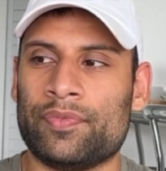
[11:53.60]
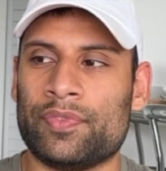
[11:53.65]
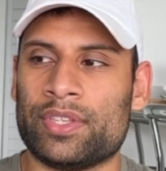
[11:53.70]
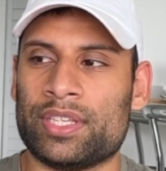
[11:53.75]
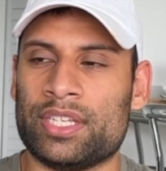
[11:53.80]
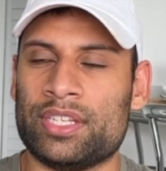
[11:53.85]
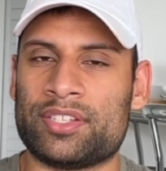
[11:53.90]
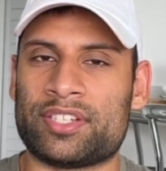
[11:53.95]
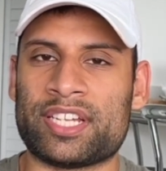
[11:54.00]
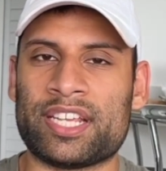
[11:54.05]

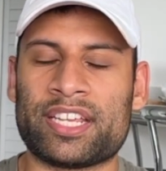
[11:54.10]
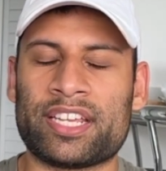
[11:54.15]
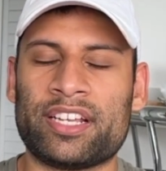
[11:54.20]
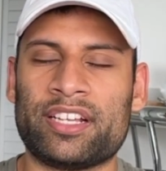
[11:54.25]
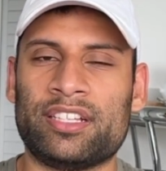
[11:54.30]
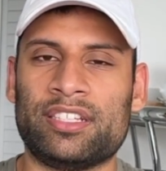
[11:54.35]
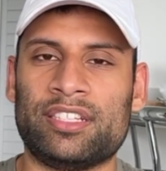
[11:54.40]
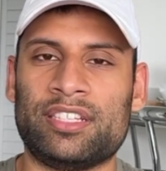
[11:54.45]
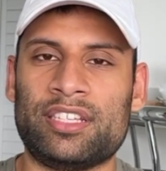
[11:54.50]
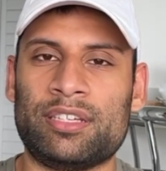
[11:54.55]
He's taking
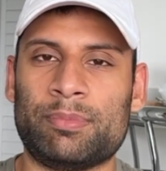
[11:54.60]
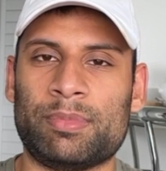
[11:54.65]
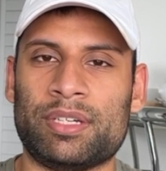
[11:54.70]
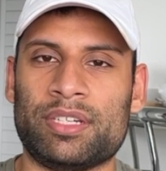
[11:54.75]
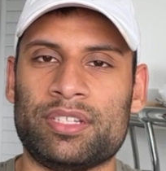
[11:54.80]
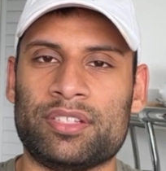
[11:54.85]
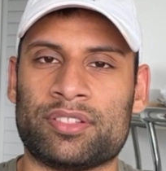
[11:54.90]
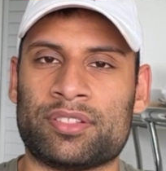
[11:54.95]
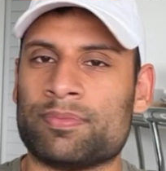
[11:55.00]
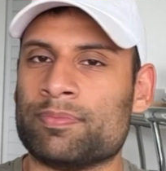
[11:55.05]
a limb and
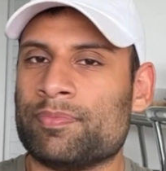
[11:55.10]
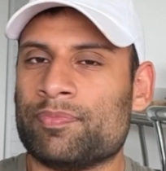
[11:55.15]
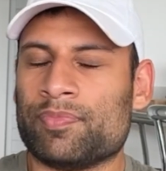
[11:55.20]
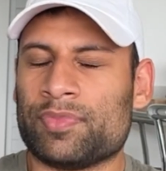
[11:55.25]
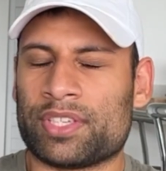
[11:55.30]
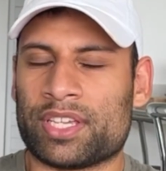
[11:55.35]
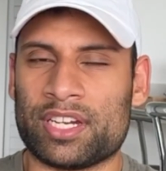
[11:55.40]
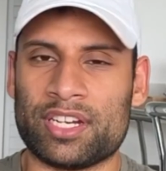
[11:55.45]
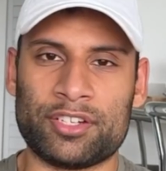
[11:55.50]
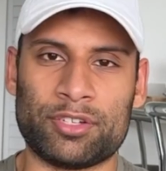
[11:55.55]
he's
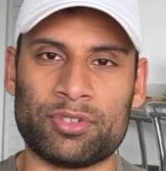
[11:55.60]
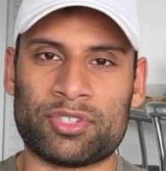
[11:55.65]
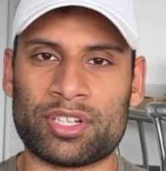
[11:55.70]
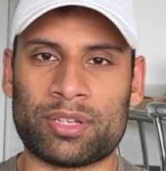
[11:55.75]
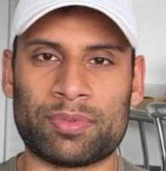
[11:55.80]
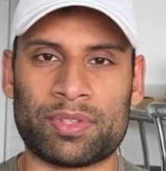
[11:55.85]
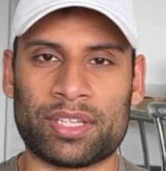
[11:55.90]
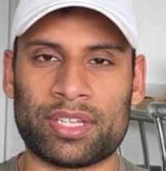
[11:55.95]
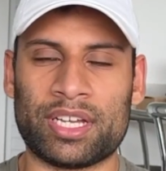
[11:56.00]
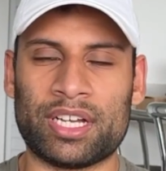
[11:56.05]
going to do
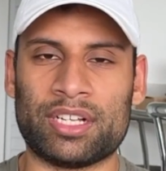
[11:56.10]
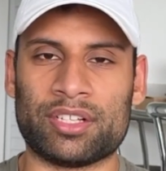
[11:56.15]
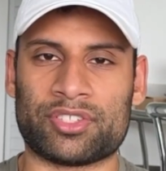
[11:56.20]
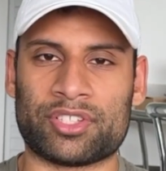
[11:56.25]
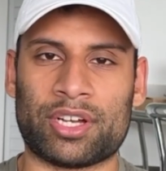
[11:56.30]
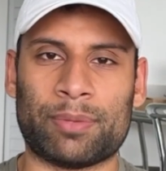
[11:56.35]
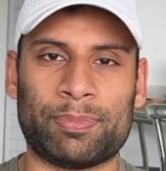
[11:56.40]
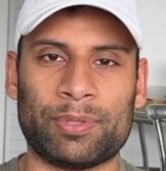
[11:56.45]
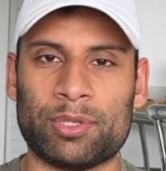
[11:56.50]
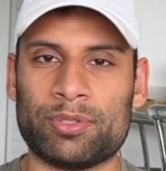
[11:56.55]
something else,
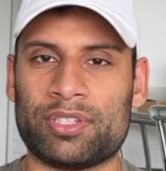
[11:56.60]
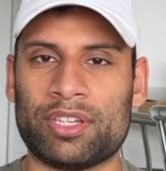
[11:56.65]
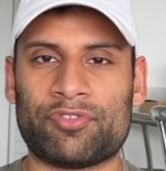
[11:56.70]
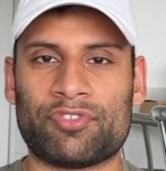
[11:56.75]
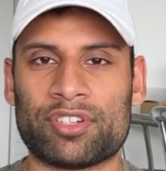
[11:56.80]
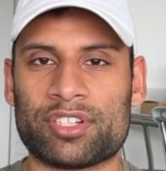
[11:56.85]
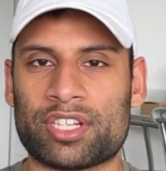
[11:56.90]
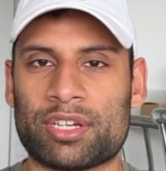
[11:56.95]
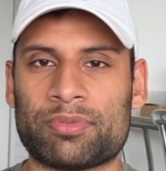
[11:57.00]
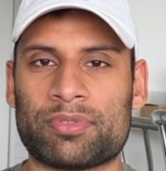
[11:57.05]
upload
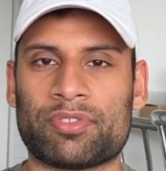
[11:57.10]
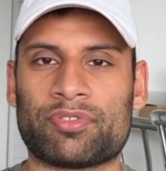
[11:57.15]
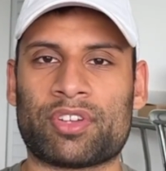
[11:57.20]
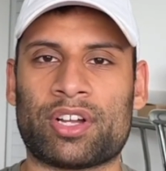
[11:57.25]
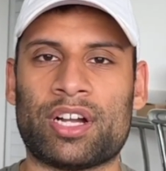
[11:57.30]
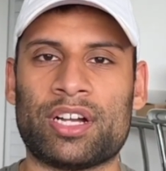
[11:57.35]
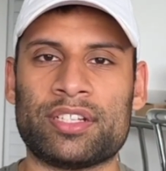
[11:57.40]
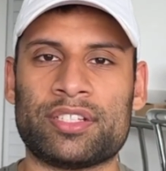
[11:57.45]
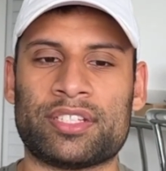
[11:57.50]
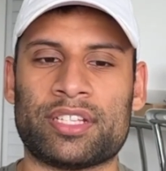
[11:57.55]
different types of
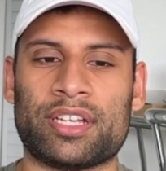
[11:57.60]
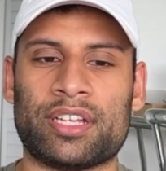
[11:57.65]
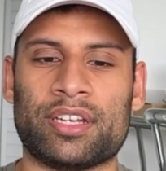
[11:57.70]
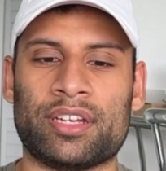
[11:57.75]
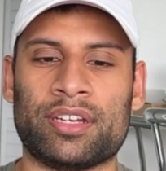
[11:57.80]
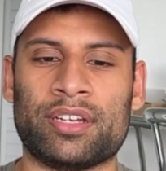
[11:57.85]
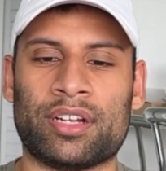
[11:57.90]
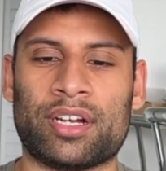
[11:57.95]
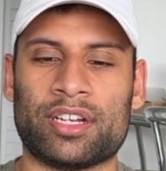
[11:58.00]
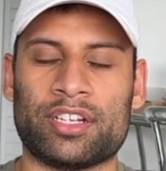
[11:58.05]

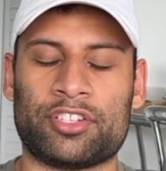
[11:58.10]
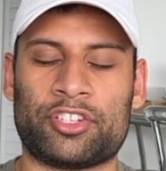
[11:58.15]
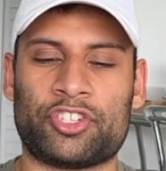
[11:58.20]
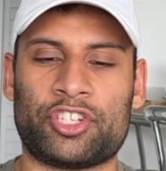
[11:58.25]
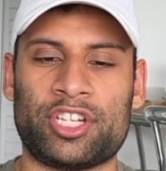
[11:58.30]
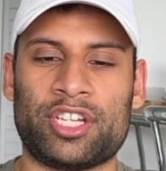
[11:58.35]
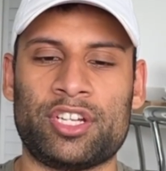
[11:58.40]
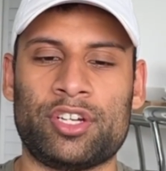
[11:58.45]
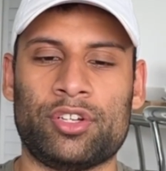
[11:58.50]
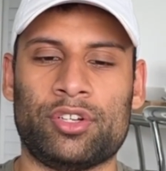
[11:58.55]
content on his
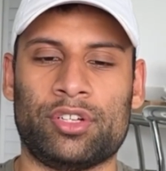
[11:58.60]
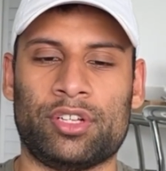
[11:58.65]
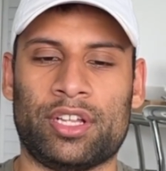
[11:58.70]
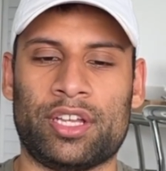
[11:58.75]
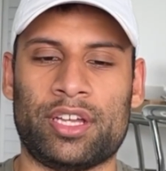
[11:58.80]
channel.